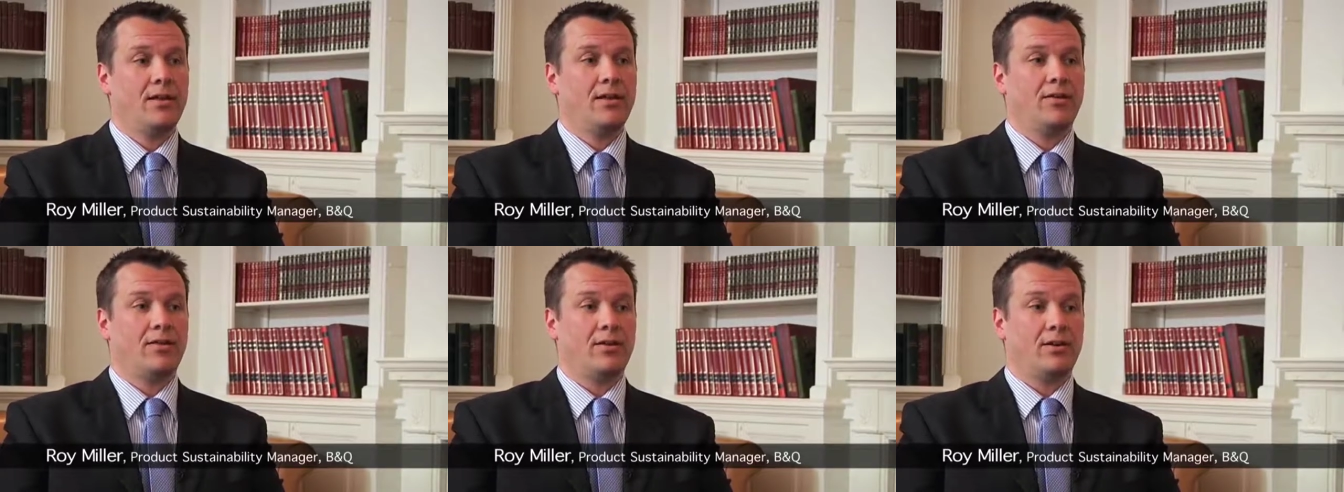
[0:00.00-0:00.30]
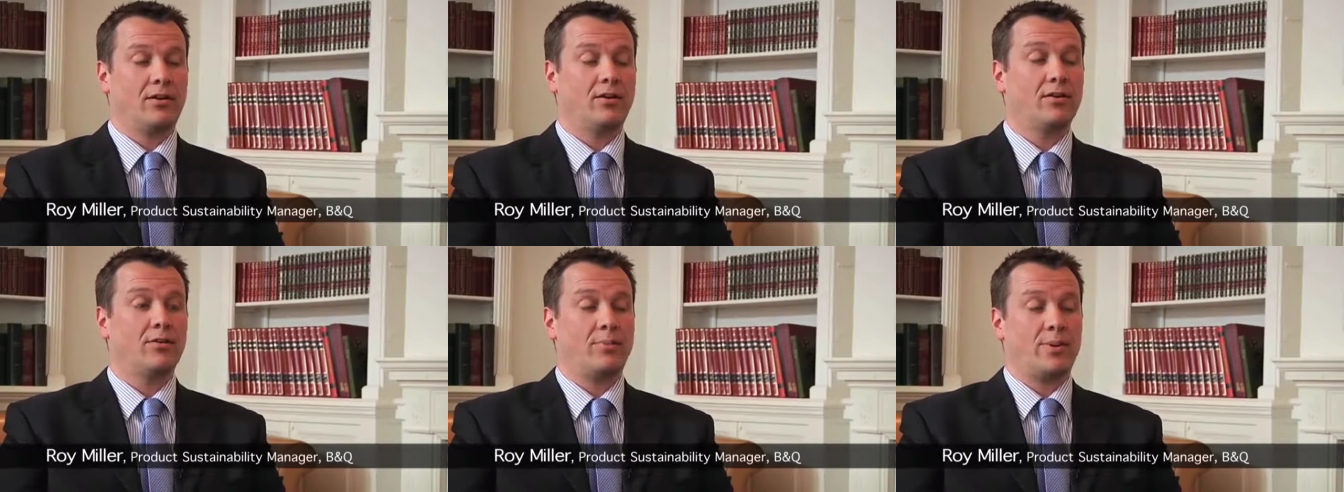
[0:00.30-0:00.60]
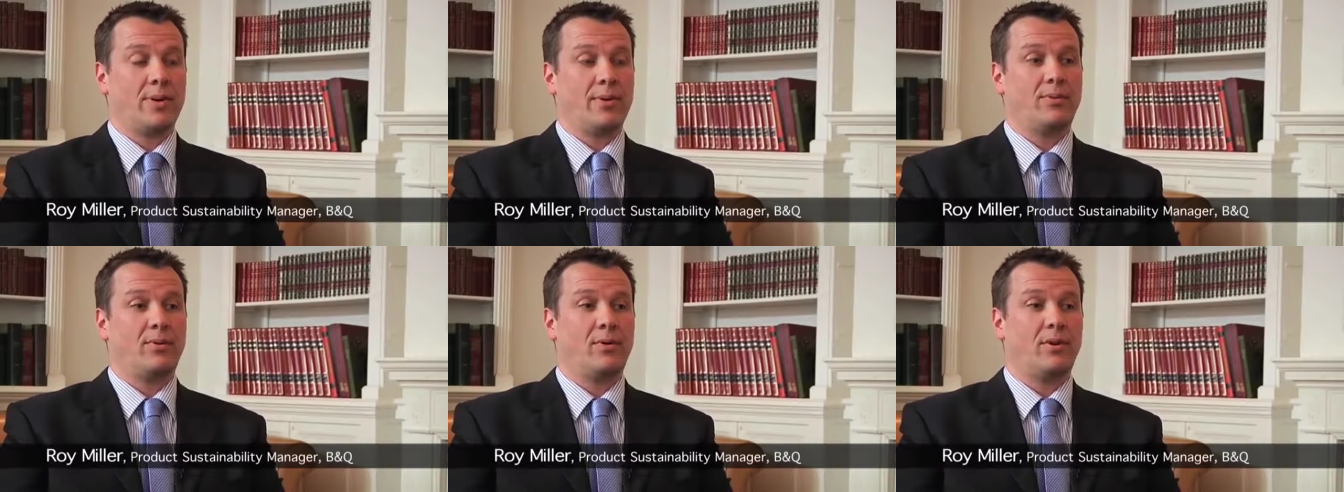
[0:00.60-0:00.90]
that a lot of
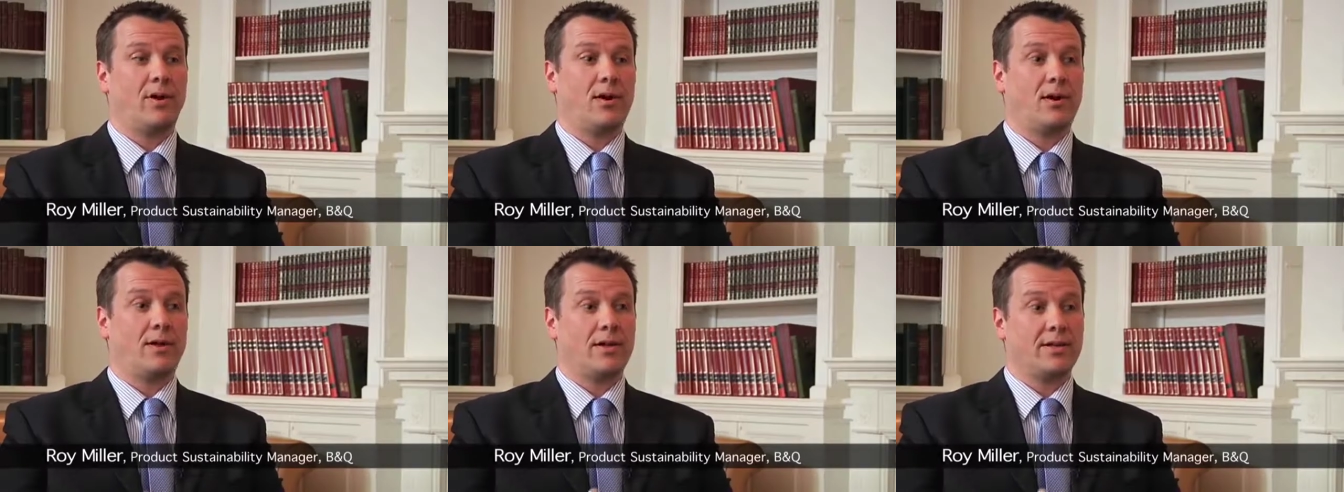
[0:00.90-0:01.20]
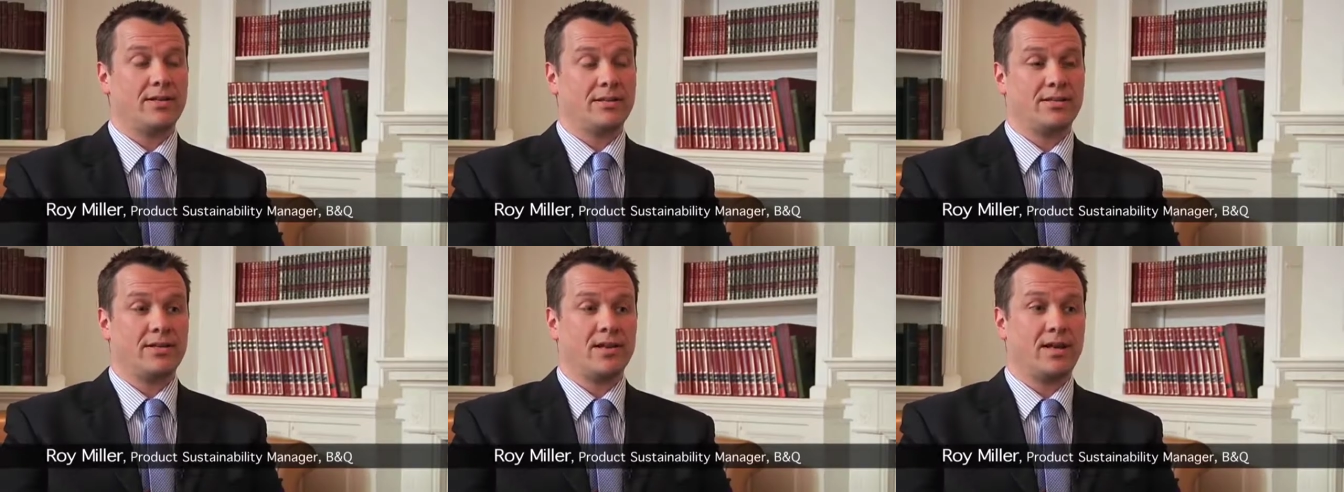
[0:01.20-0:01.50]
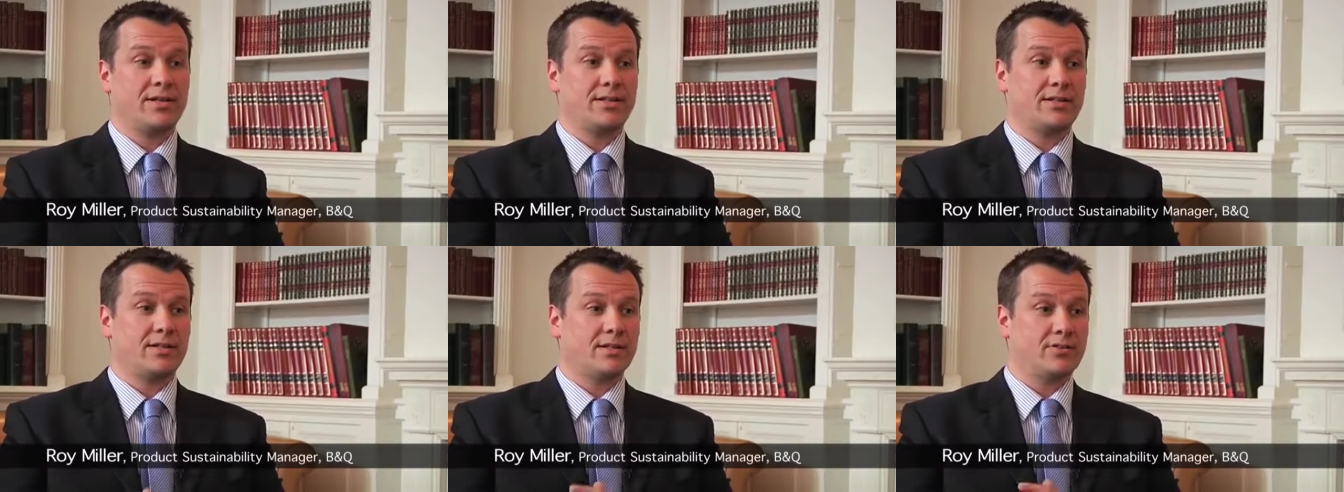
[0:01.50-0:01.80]
people are
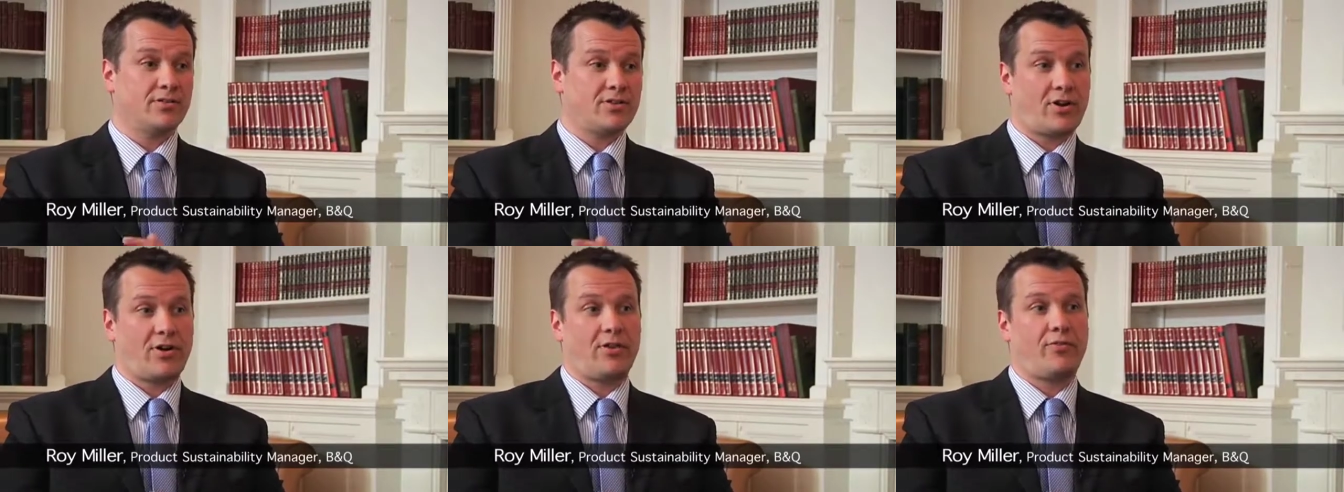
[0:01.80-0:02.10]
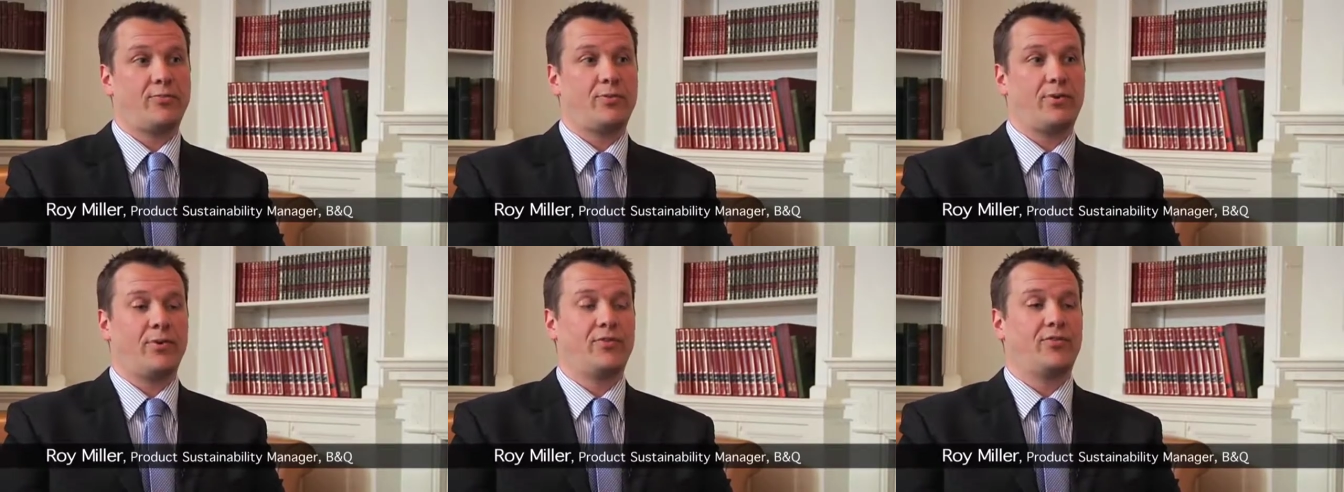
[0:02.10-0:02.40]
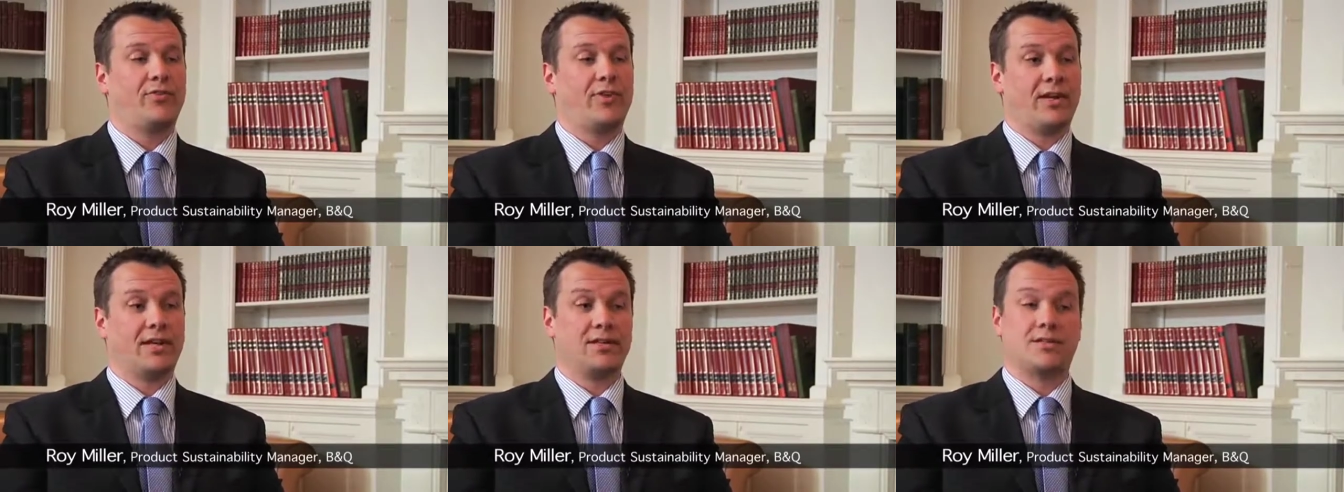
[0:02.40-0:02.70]
insulating, draft
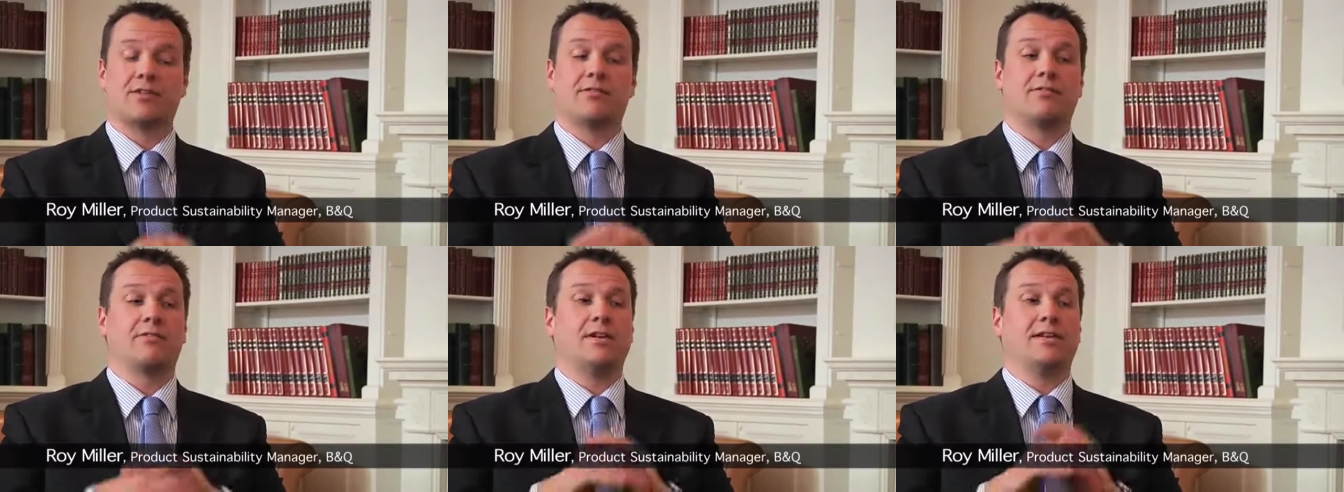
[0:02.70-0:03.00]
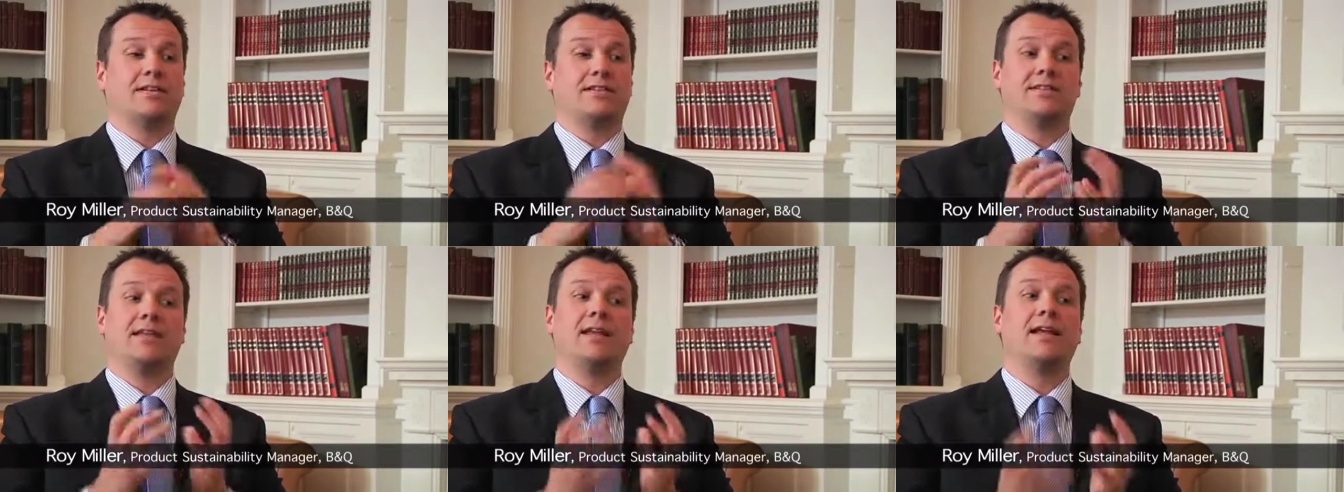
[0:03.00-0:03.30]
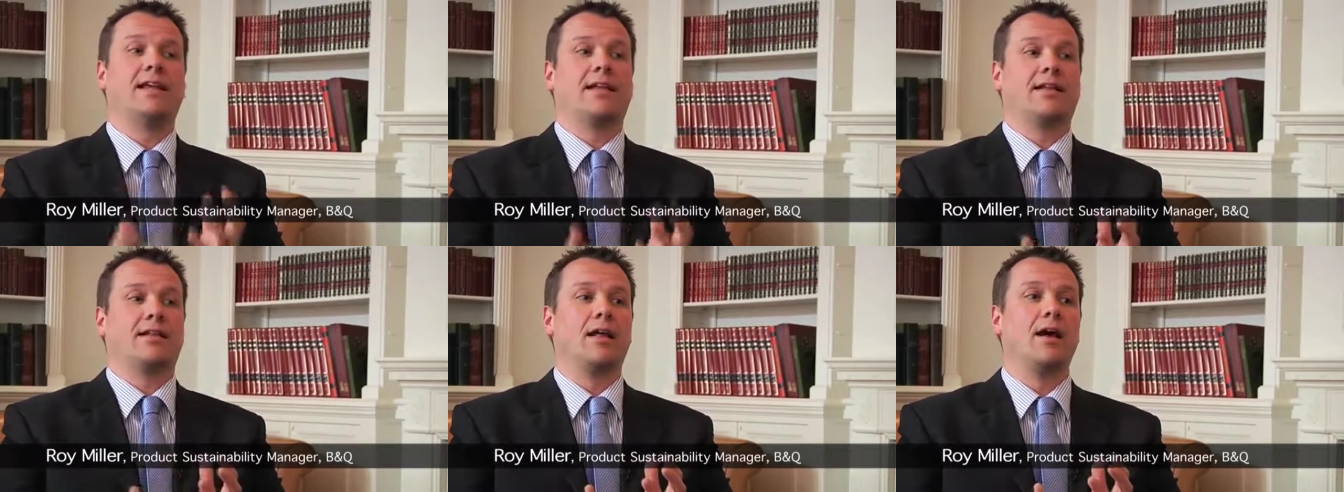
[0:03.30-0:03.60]
proofing, and generally
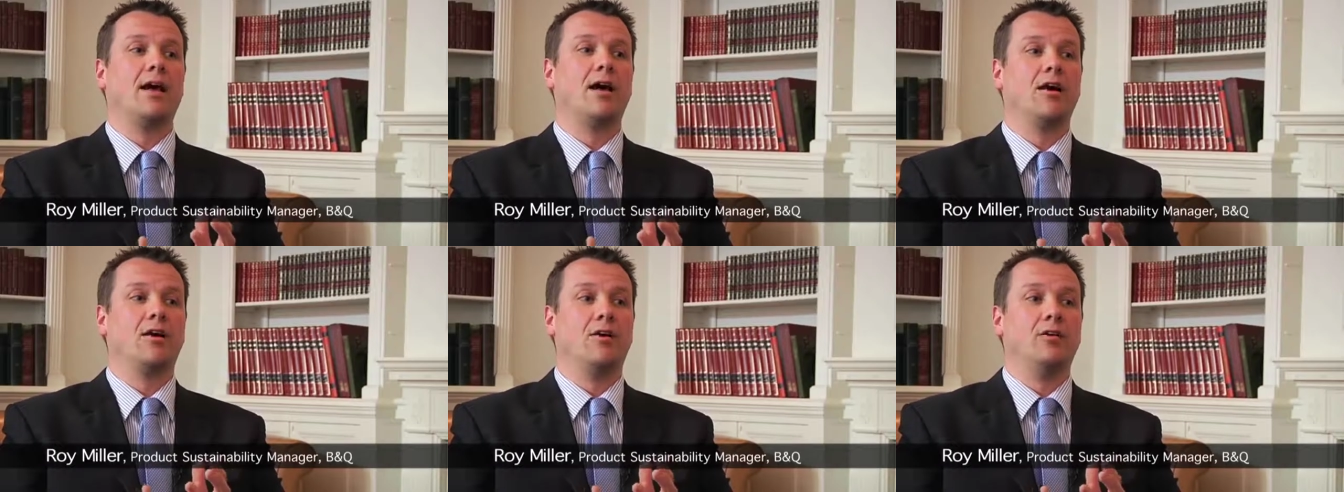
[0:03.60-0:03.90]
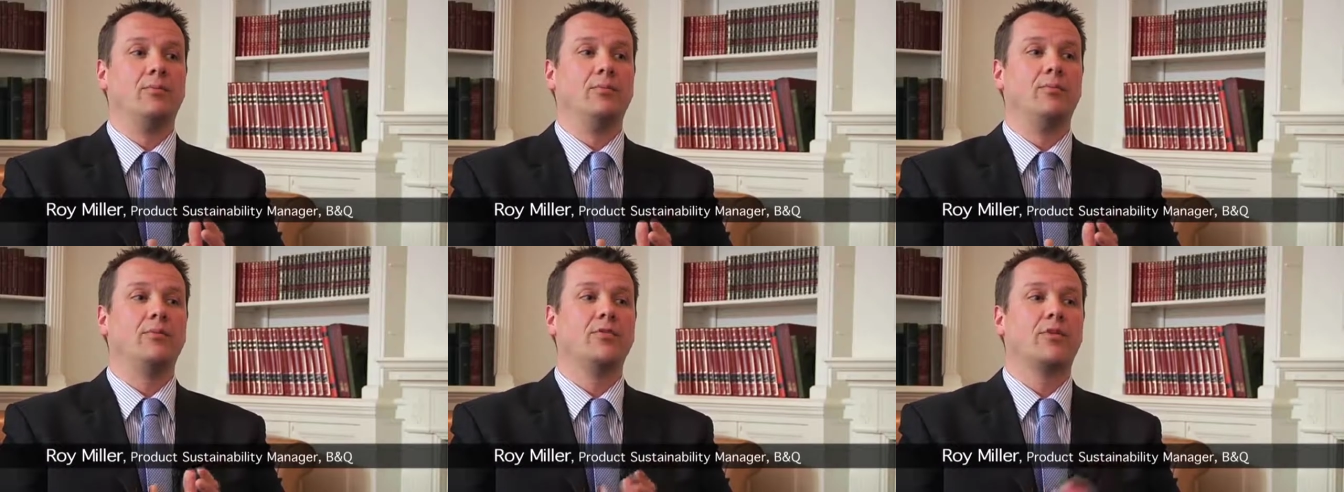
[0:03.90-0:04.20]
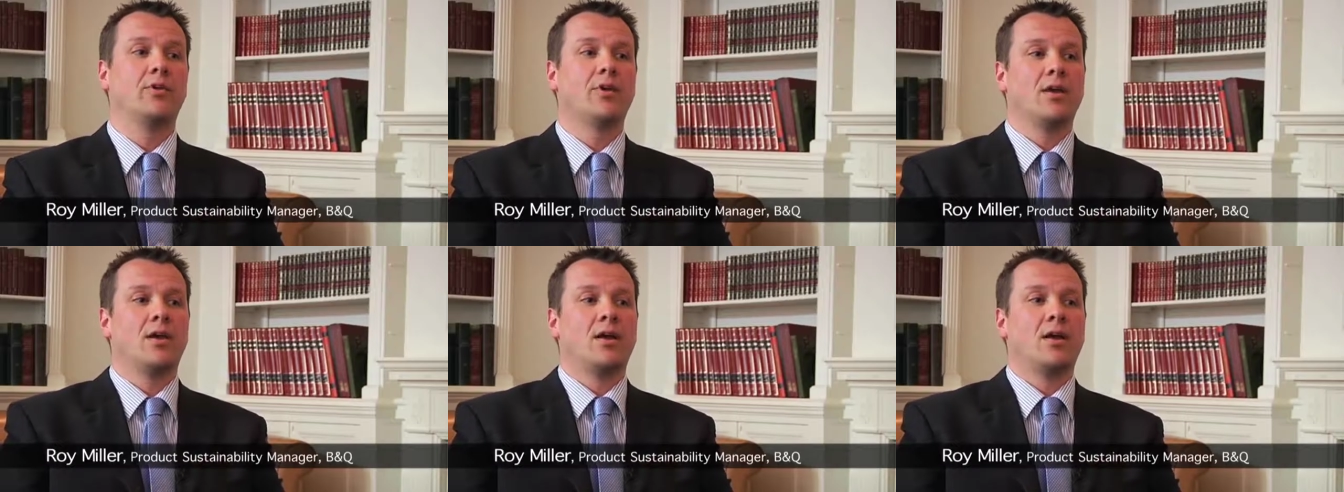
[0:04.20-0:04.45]
sealing their homes.